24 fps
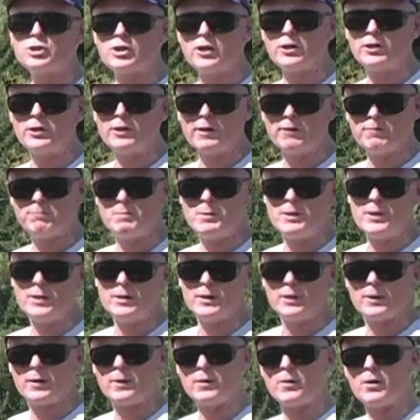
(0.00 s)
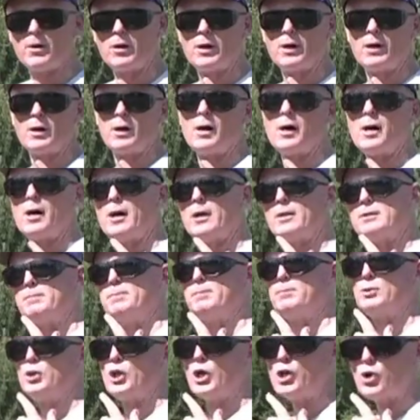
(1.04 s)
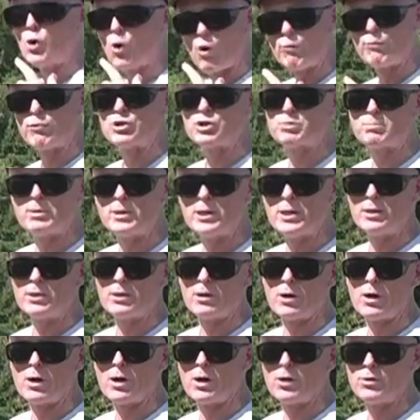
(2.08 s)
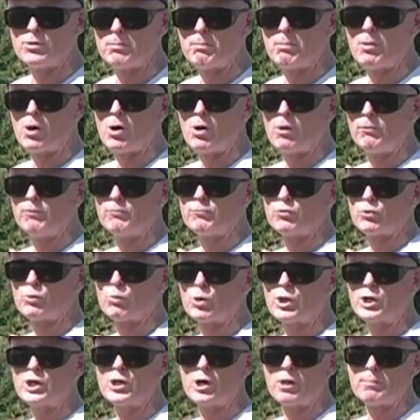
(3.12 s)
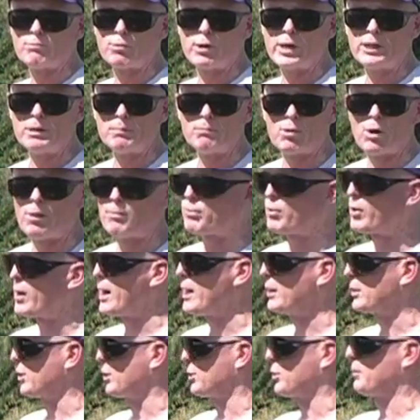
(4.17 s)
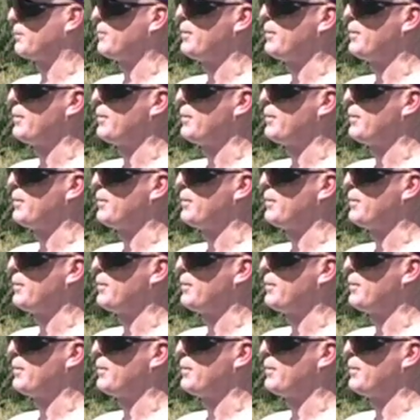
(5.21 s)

going to give me good overspin on the ball for working on breaking ball practice.